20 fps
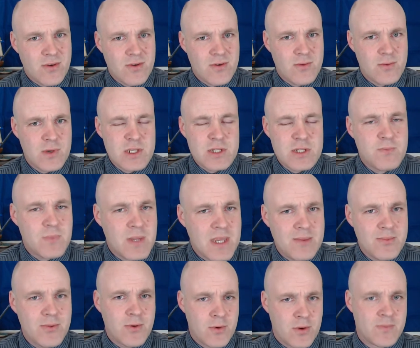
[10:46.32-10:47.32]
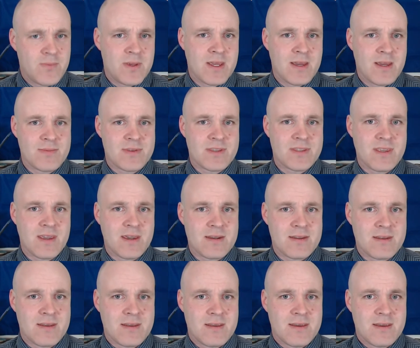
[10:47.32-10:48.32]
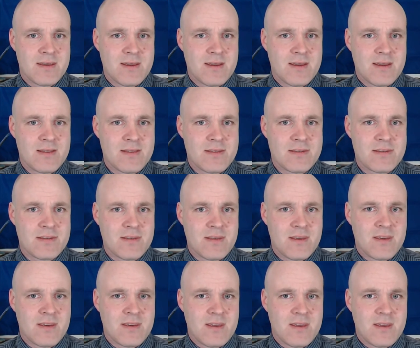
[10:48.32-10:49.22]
which people would be upset? It's